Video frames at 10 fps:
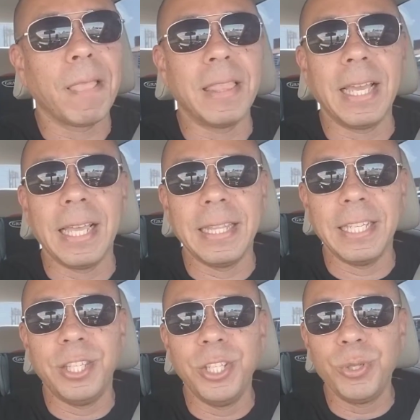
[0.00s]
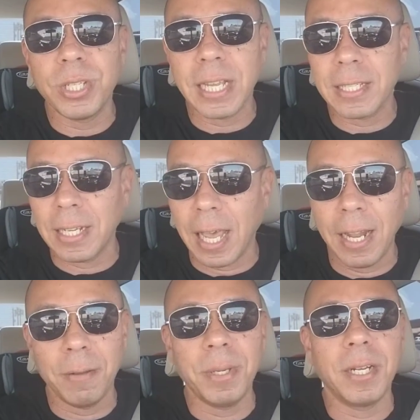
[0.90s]
they use this as an
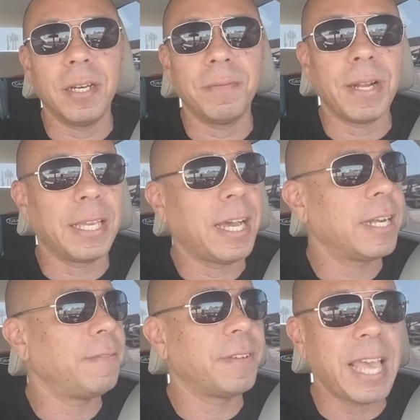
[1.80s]
element of like kind of